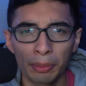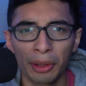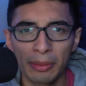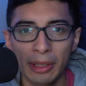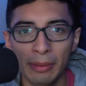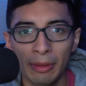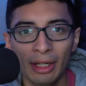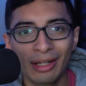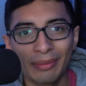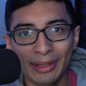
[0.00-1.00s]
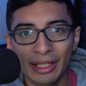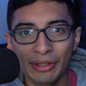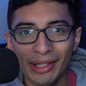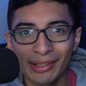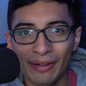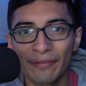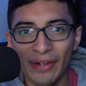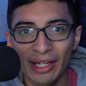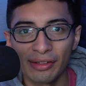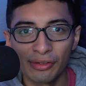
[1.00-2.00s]
premium, but then you get to the
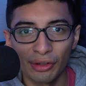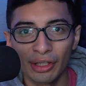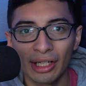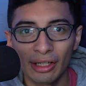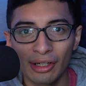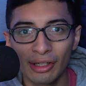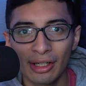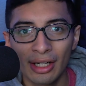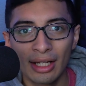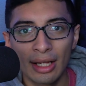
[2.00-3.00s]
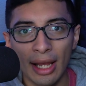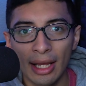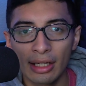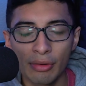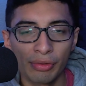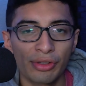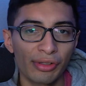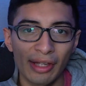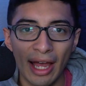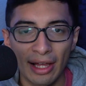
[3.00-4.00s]
fans turning it on and it was
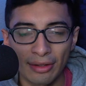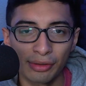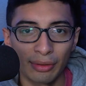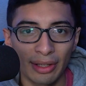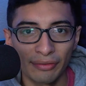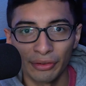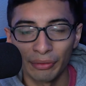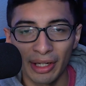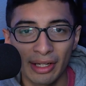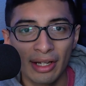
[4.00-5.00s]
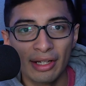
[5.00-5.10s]
just a hassle left and right.